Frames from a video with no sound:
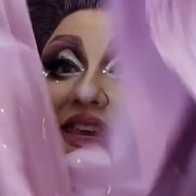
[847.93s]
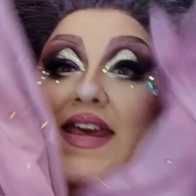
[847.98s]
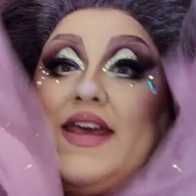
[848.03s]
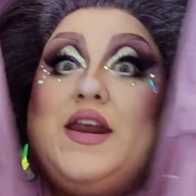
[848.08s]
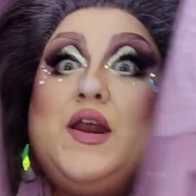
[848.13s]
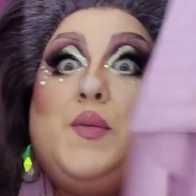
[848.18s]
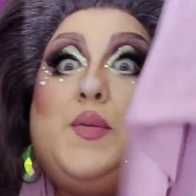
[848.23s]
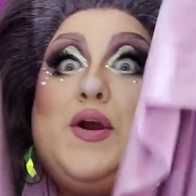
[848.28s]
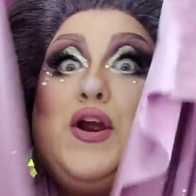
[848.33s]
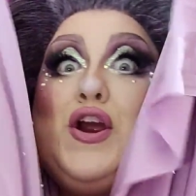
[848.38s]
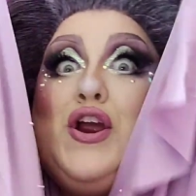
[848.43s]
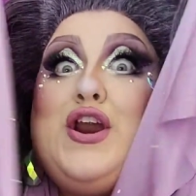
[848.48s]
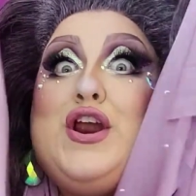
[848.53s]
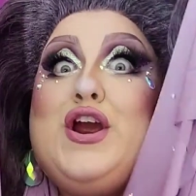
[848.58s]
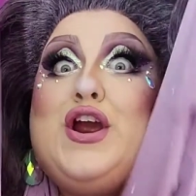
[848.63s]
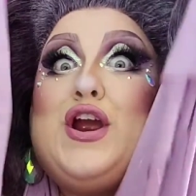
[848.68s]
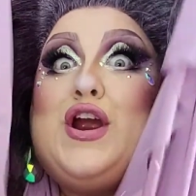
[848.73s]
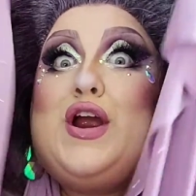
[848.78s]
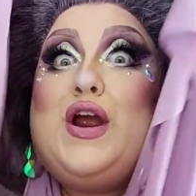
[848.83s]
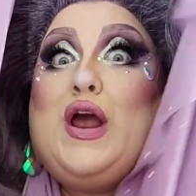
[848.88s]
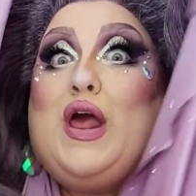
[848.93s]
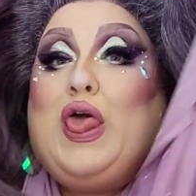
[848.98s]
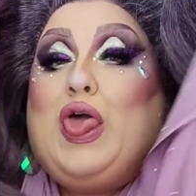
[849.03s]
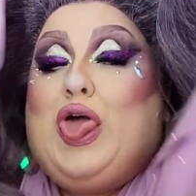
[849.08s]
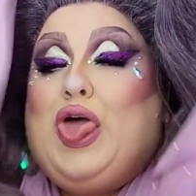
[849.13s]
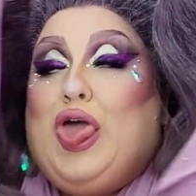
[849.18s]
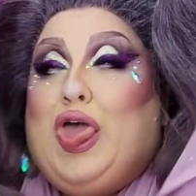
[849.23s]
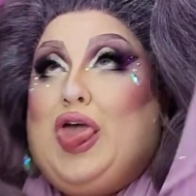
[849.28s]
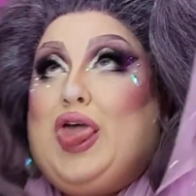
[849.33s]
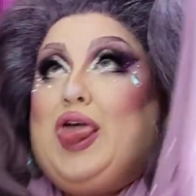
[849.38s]
Tina Burner.
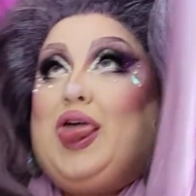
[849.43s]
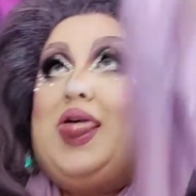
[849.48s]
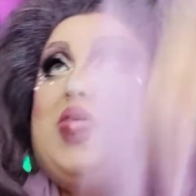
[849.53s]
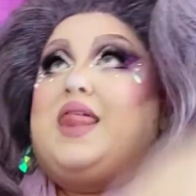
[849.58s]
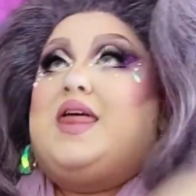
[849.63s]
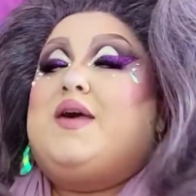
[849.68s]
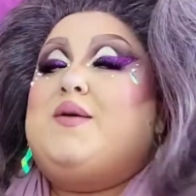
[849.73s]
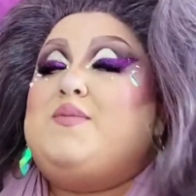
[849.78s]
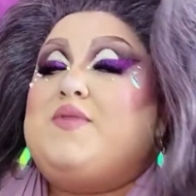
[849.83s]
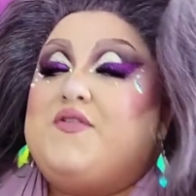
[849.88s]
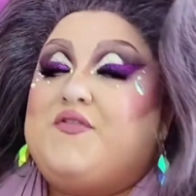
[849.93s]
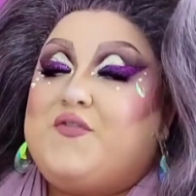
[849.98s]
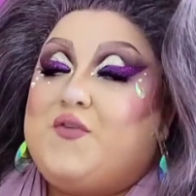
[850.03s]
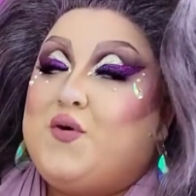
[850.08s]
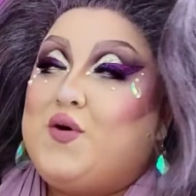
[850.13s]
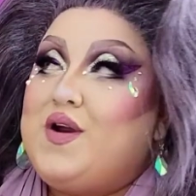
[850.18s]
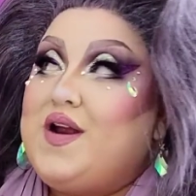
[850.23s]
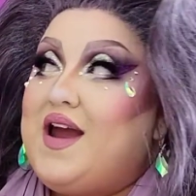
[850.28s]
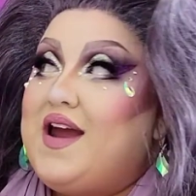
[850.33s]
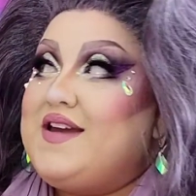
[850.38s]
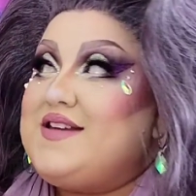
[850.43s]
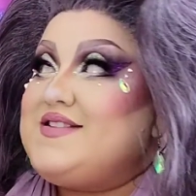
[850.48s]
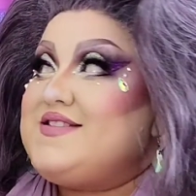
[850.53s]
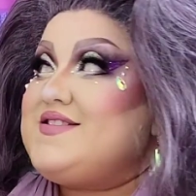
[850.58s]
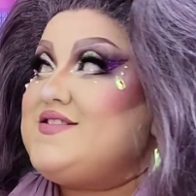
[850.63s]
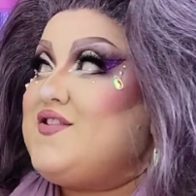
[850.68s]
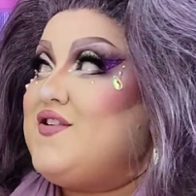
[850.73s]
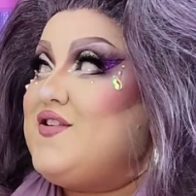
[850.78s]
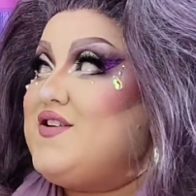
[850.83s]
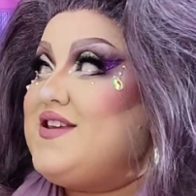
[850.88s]
Ugh. Before I
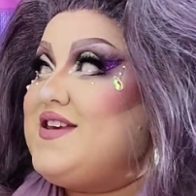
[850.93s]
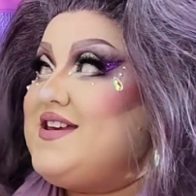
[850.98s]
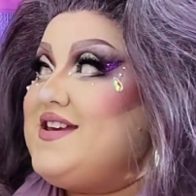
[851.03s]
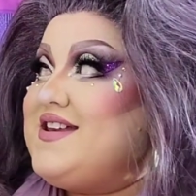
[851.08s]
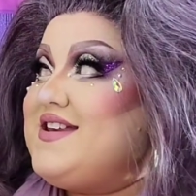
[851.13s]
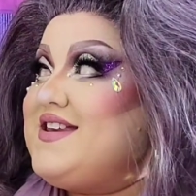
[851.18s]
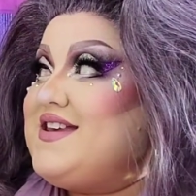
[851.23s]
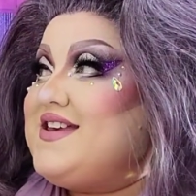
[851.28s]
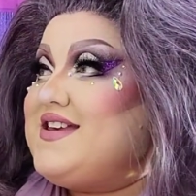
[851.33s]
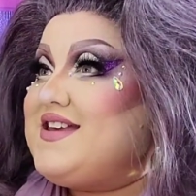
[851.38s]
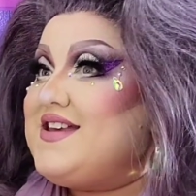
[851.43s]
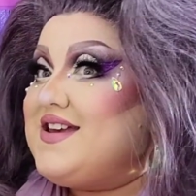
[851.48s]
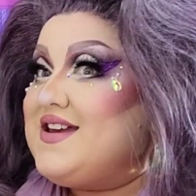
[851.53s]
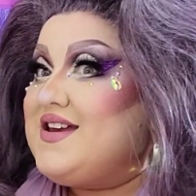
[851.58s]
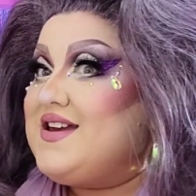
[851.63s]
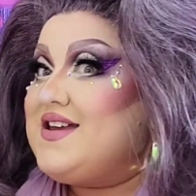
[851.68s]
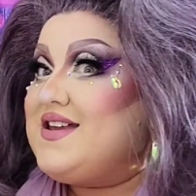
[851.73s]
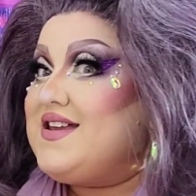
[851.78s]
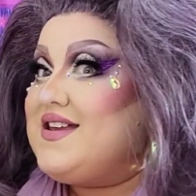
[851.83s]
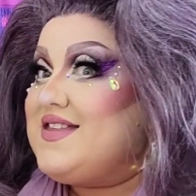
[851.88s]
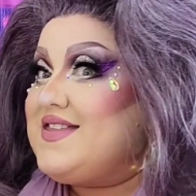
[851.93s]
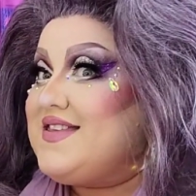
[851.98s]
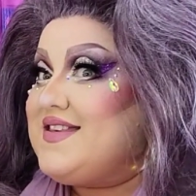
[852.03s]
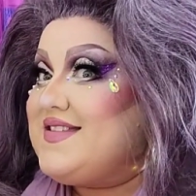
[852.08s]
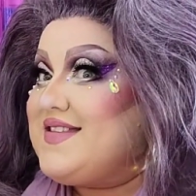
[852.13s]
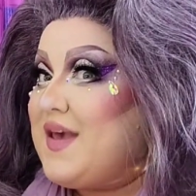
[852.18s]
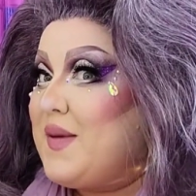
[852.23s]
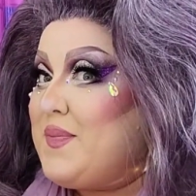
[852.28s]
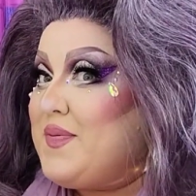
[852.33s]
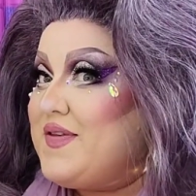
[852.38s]
started
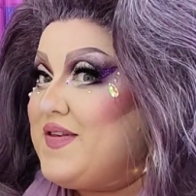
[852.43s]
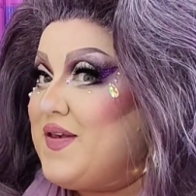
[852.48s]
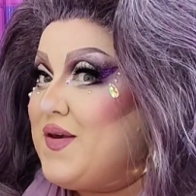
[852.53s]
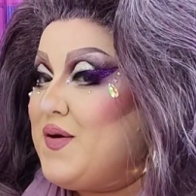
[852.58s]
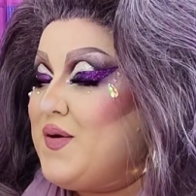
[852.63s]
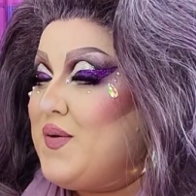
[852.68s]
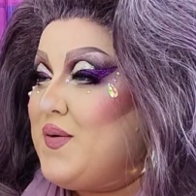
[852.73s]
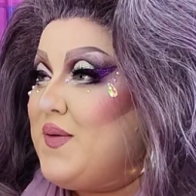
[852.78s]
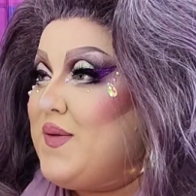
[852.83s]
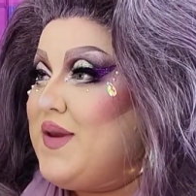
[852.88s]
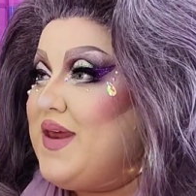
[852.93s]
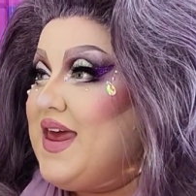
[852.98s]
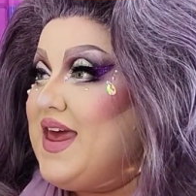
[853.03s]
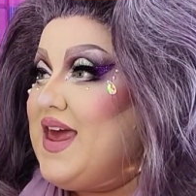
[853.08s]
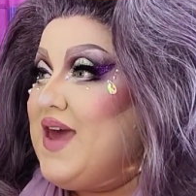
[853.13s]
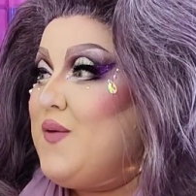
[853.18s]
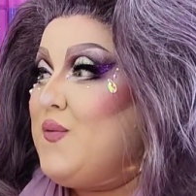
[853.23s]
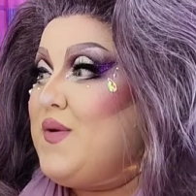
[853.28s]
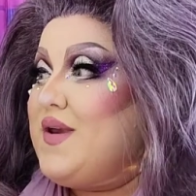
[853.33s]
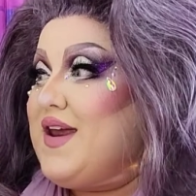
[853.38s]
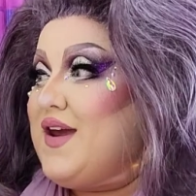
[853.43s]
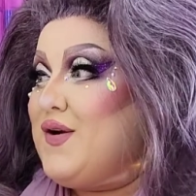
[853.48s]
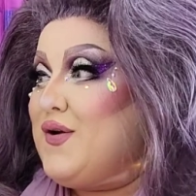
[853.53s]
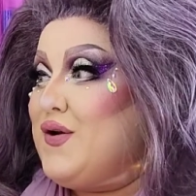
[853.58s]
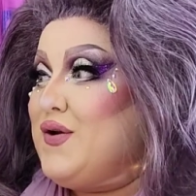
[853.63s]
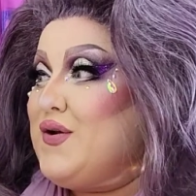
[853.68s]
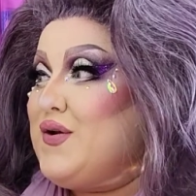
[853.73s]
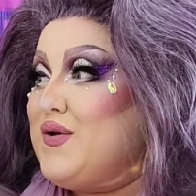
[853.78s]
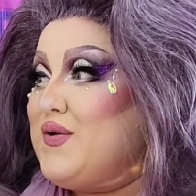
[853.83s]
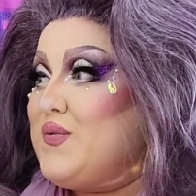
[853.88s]
this episode, when I
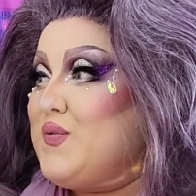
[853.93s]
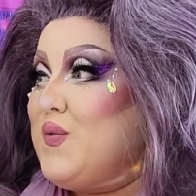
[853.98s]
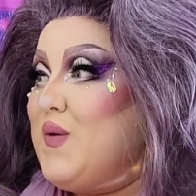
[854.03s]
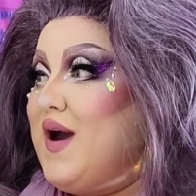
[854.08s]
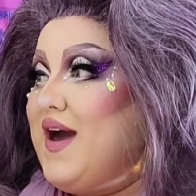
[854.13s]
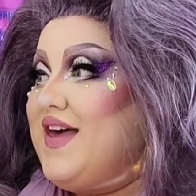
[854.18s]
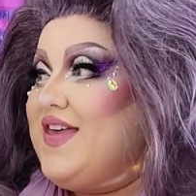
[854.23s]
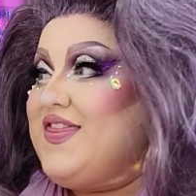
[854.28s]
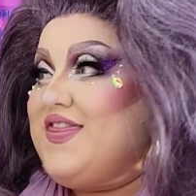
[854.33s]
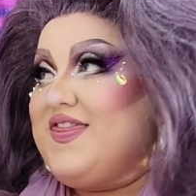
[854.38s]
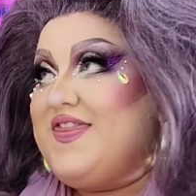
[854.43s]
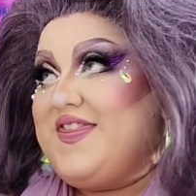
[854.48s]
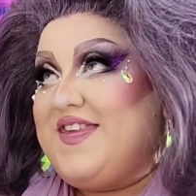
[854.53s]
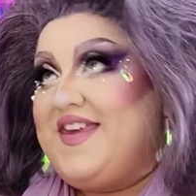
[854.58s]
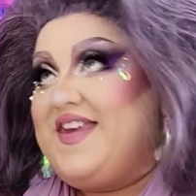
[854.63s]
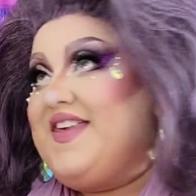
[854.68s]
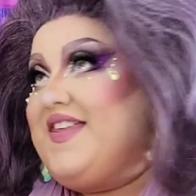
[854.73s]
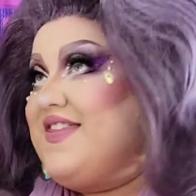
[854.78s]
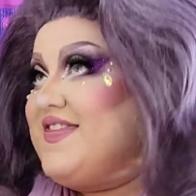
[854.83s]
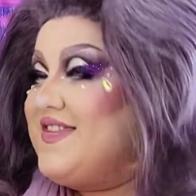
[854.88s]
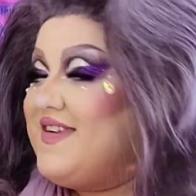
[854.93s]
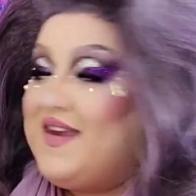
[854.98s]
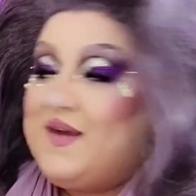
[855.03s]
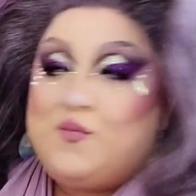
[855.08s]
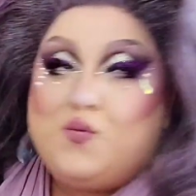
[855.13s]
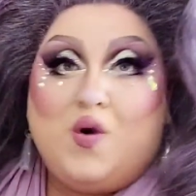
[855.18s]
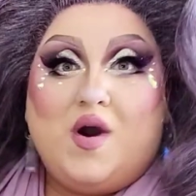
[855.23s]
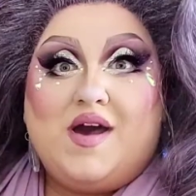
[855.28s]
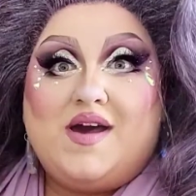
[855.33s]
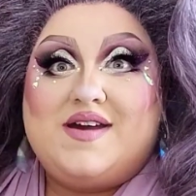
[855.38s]
heard what the
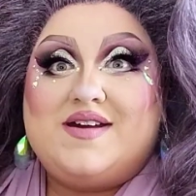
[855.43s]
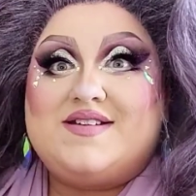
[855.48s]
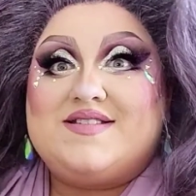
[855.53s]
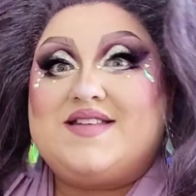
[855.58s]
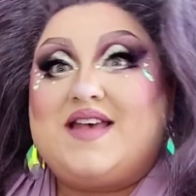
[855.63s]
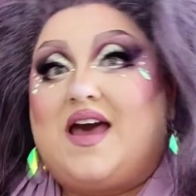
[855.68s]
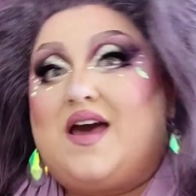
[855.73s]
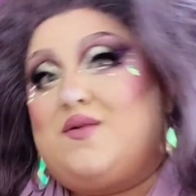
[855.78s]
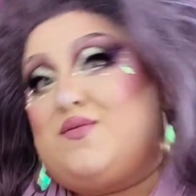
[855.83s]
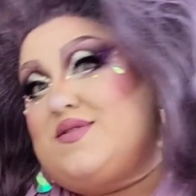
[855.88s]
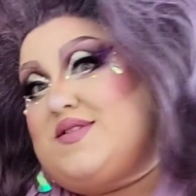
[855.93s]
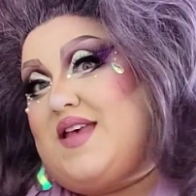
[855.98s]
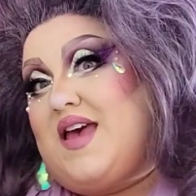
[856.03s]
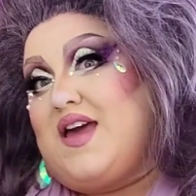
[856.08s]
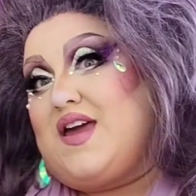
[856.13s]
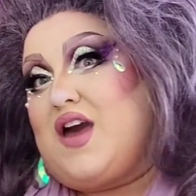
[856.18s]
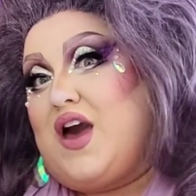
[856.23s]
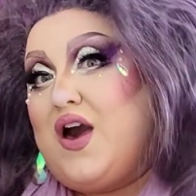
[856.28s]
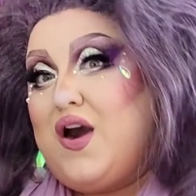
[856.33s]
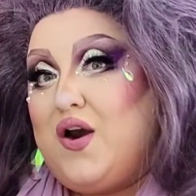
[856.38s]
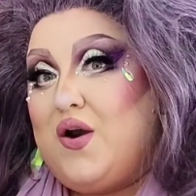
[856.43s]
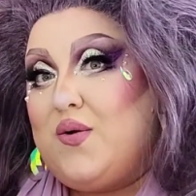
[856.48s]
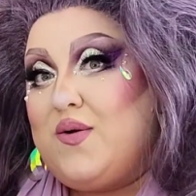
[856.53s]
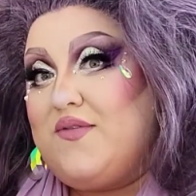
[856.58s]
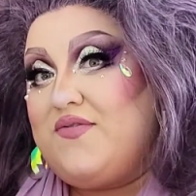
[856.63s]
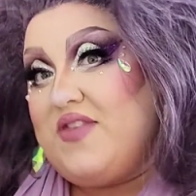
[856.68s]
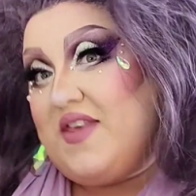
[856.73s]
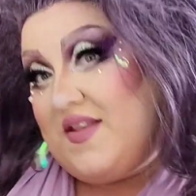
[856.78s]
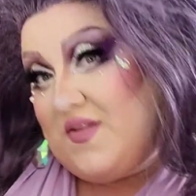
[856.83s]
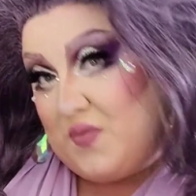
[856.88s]
theme was, I was like, oh,
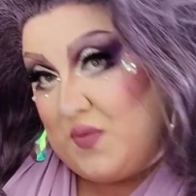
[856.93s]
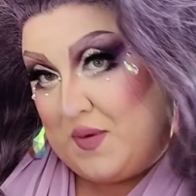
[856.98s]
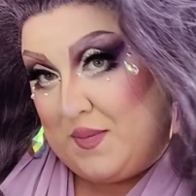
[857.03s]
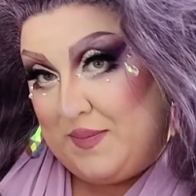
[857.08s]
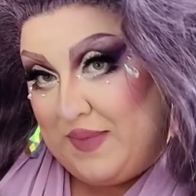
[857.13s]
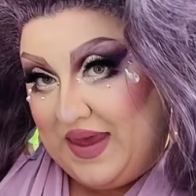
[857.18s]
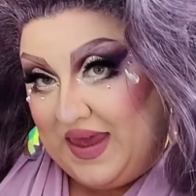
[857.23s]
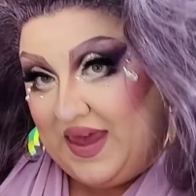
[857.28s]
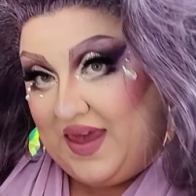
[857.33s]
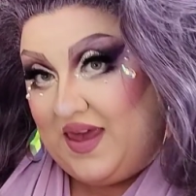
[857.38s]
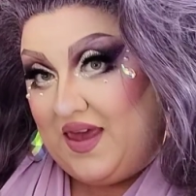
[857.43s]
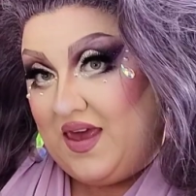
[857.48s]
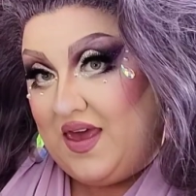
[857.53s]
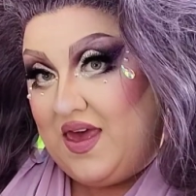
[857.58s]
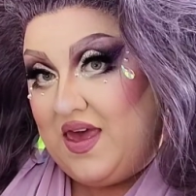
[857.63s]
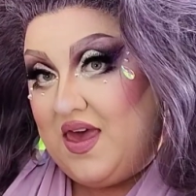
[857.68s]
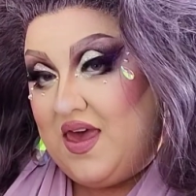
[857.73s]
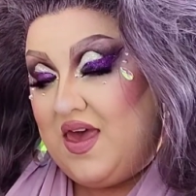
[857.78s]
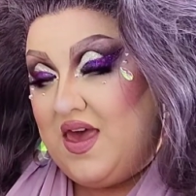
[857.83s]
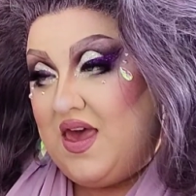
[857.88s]
if this were me,